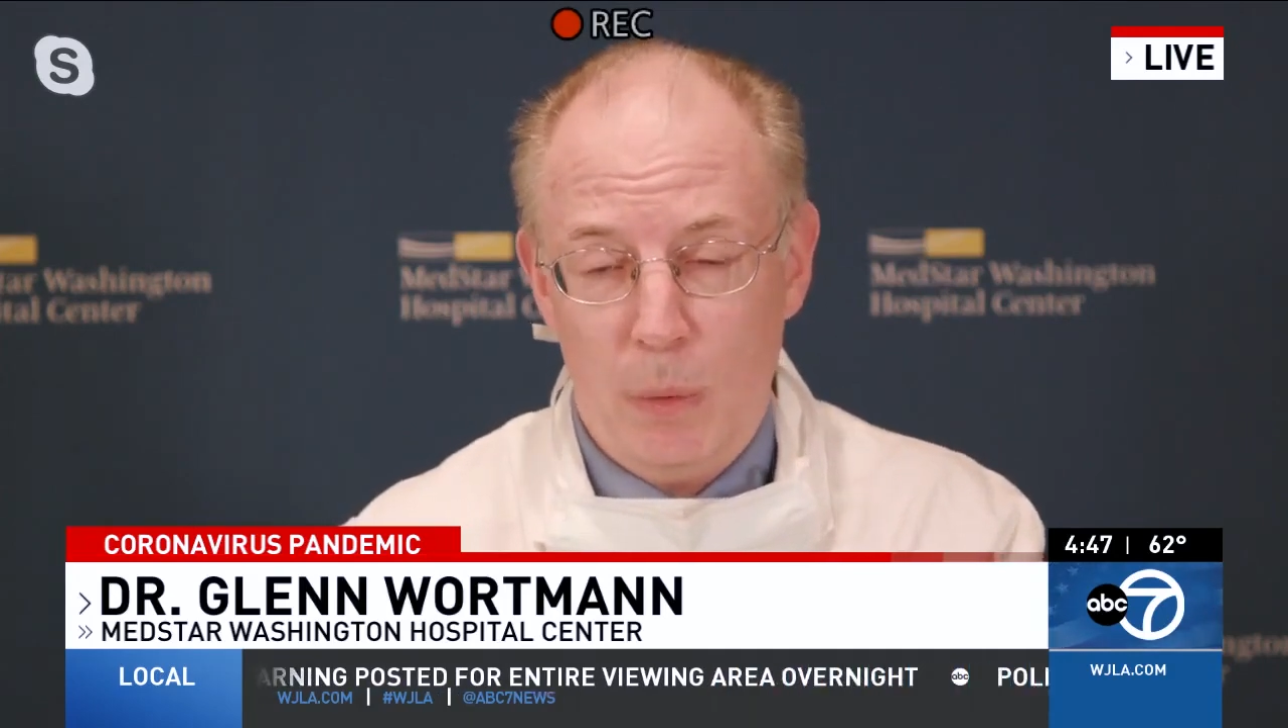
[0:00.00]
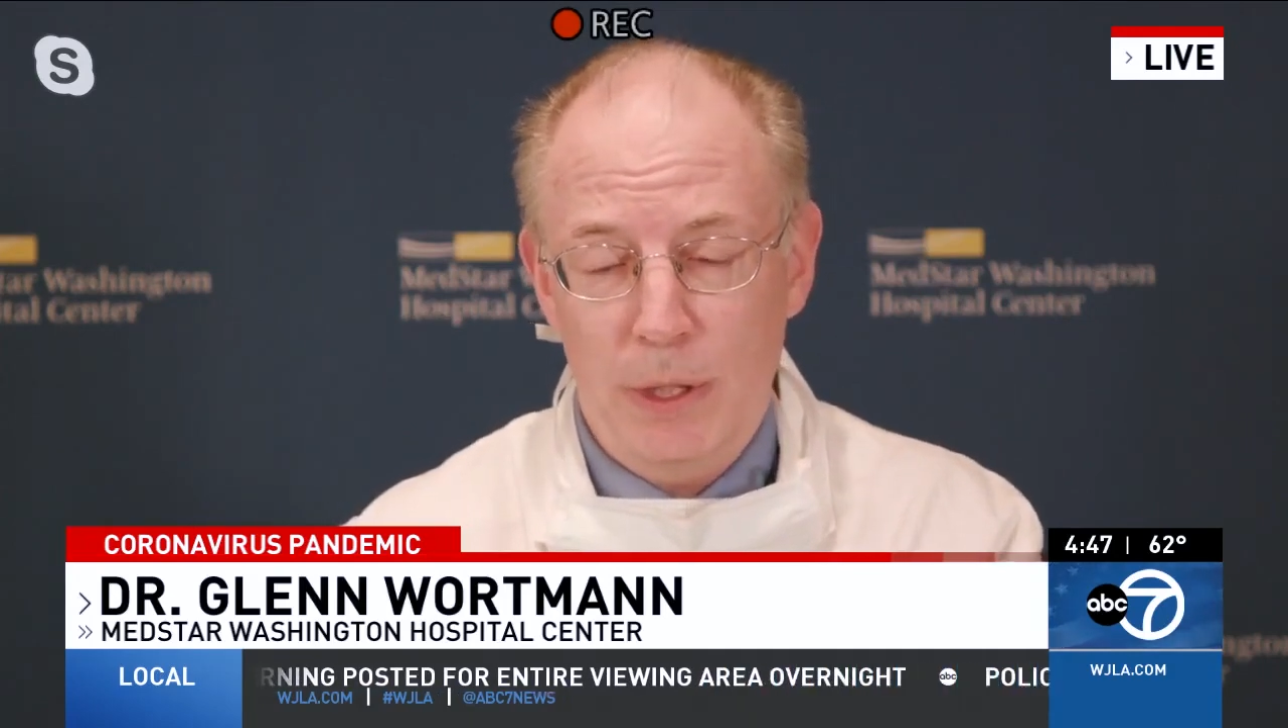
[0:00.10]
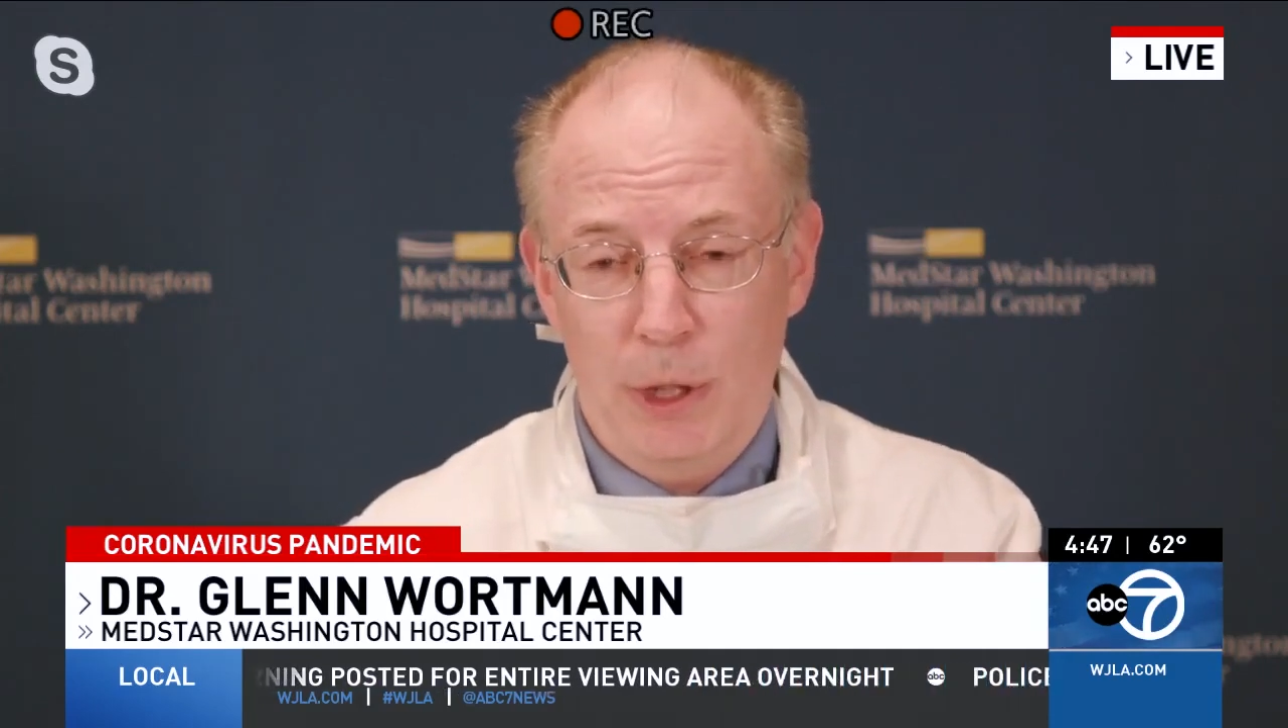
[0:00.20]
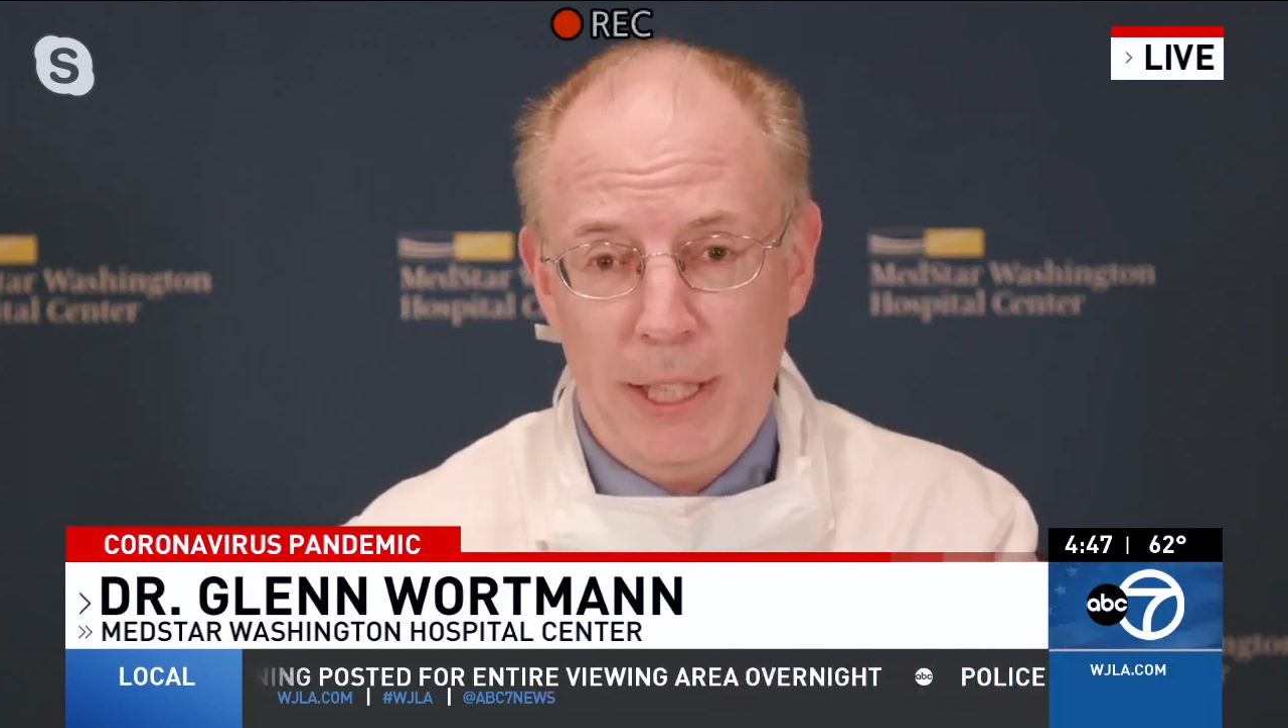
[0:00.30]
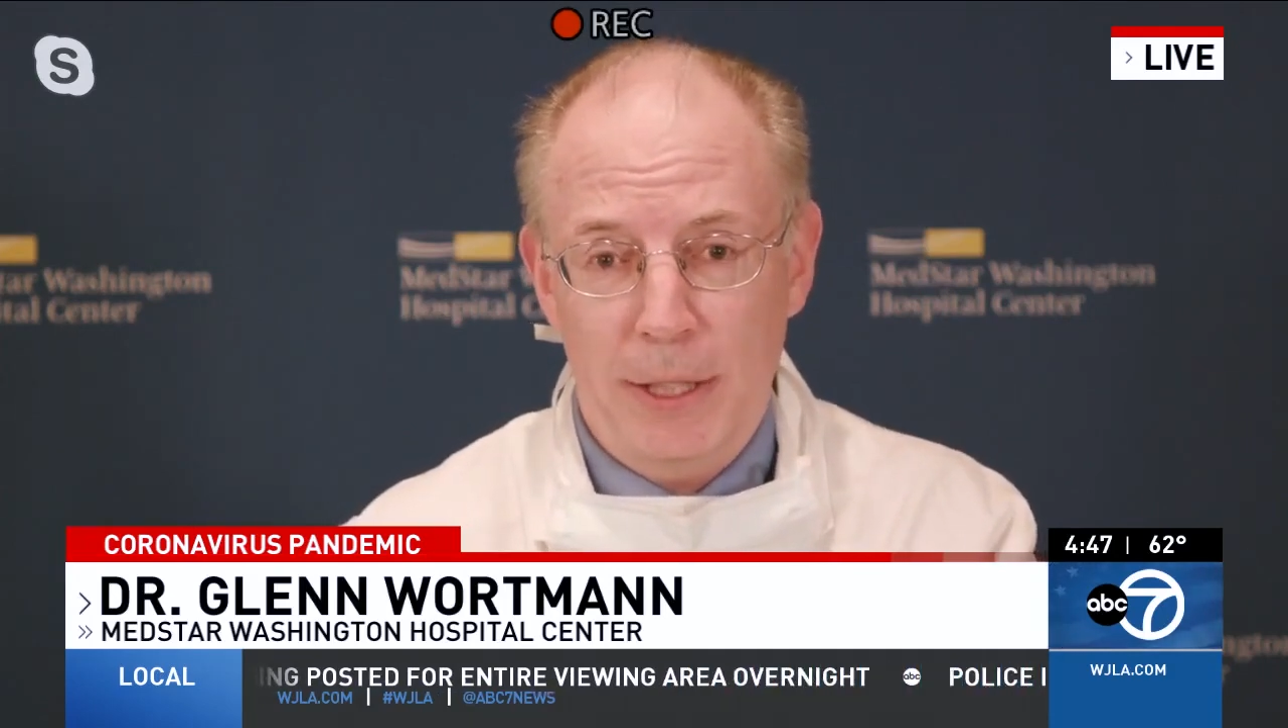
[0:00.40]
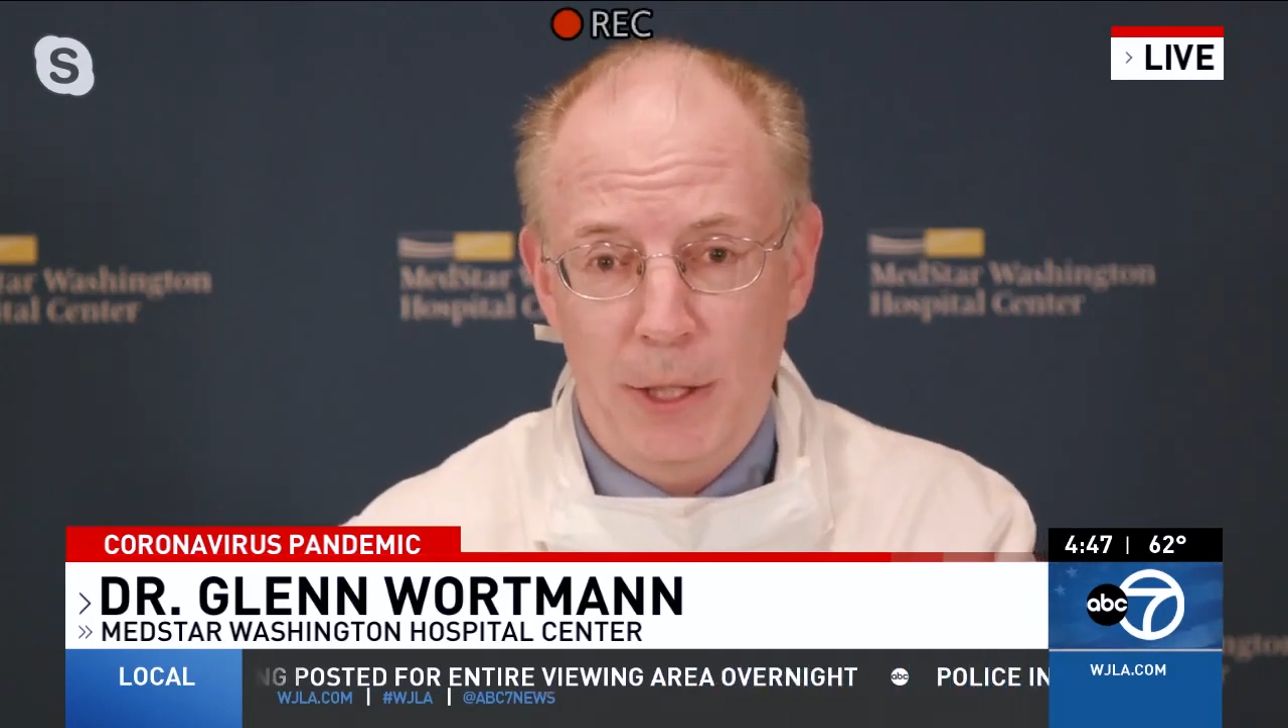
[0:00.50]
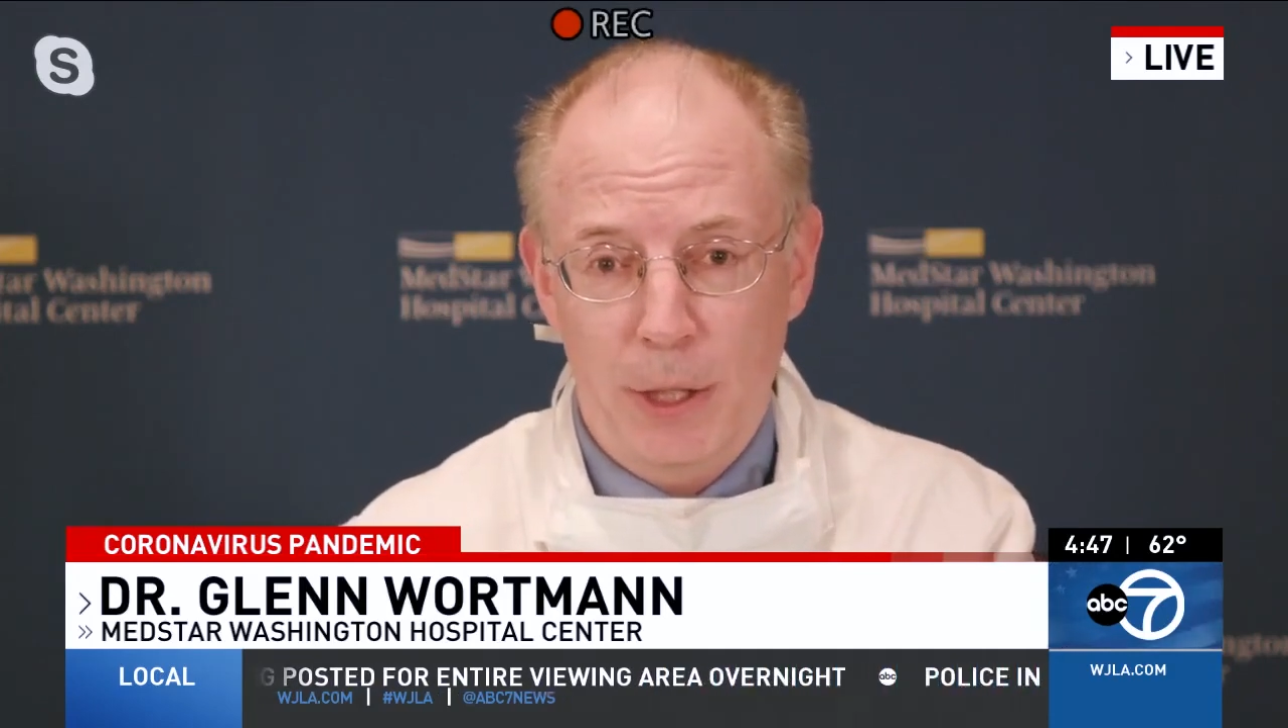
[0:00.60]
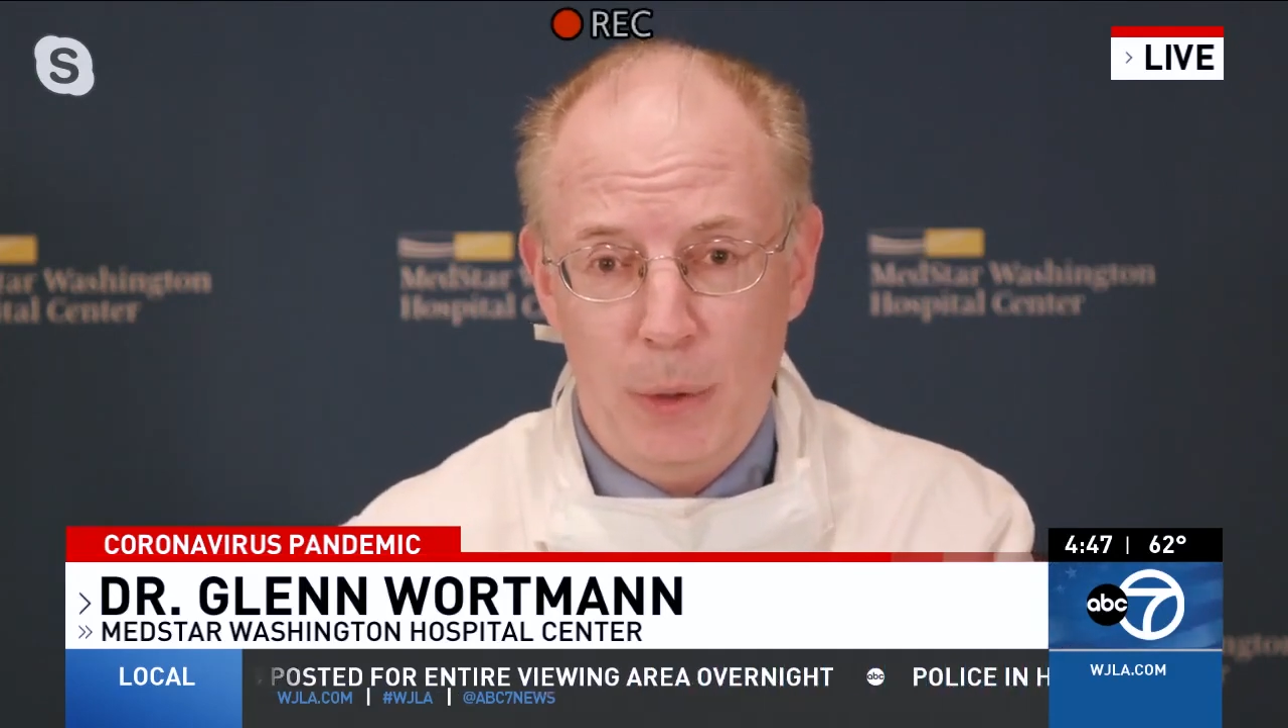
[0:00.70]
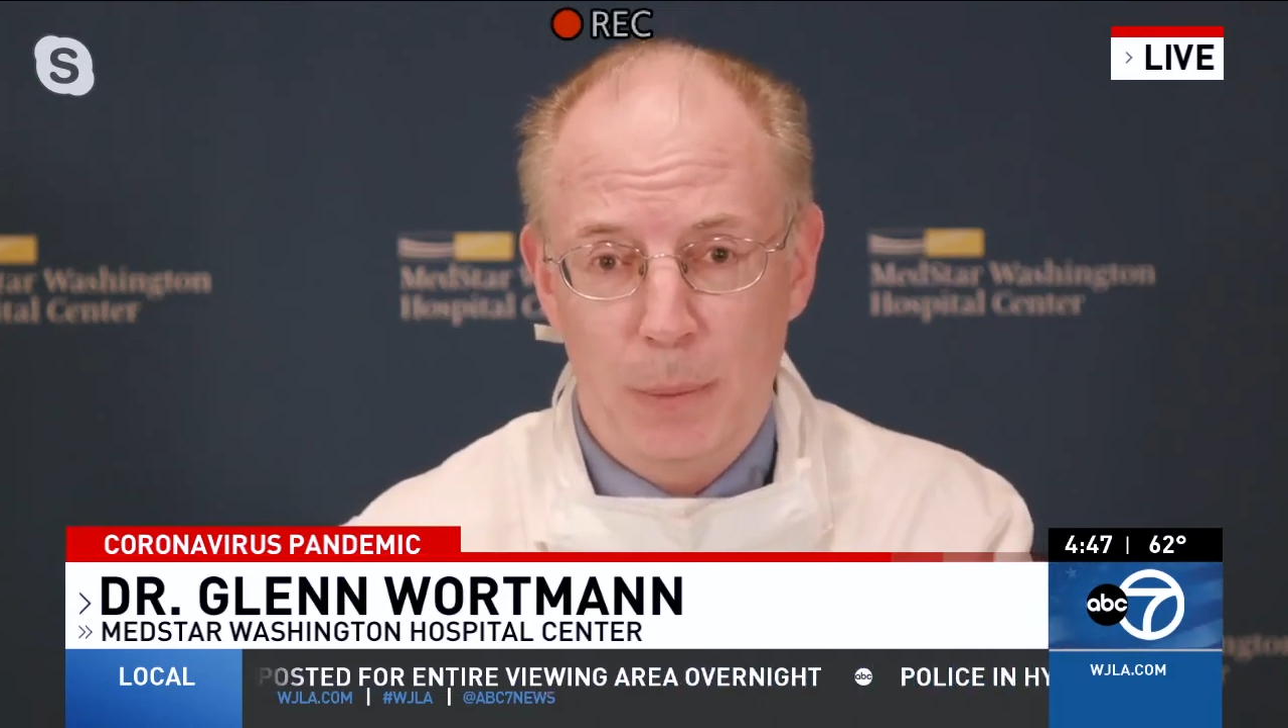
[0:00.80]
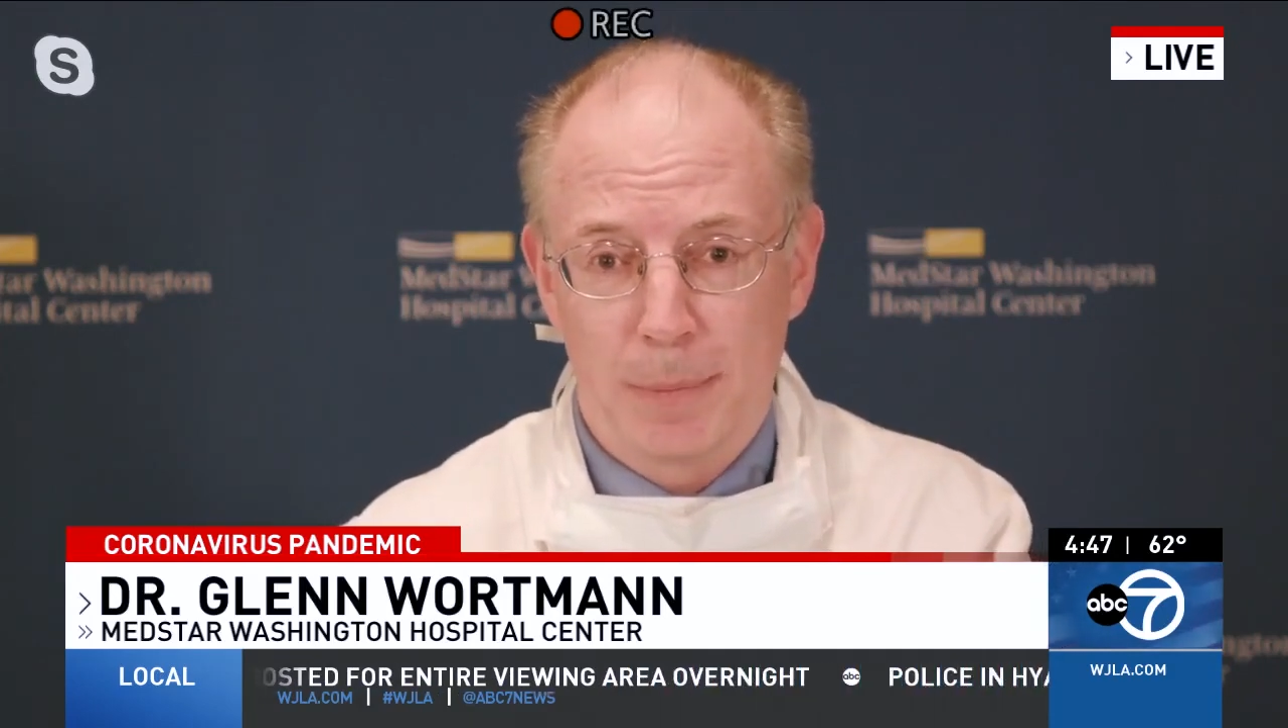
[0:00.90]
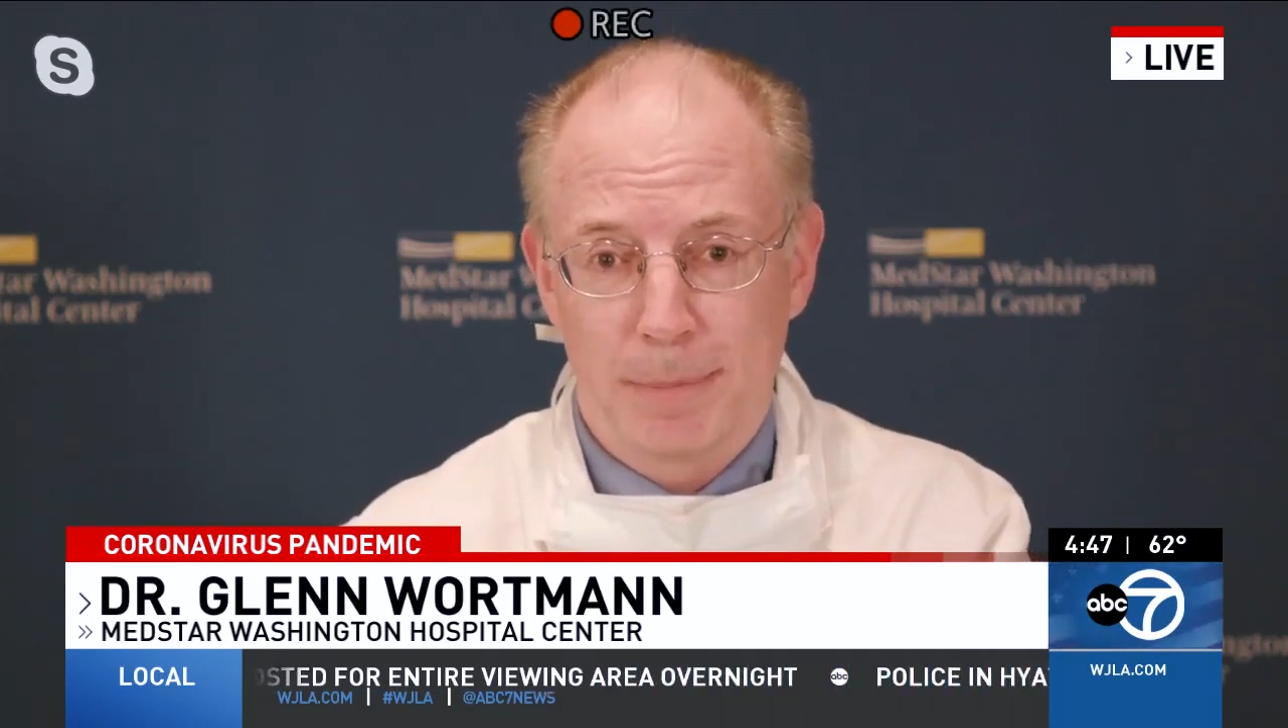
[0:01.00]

we're trained to do.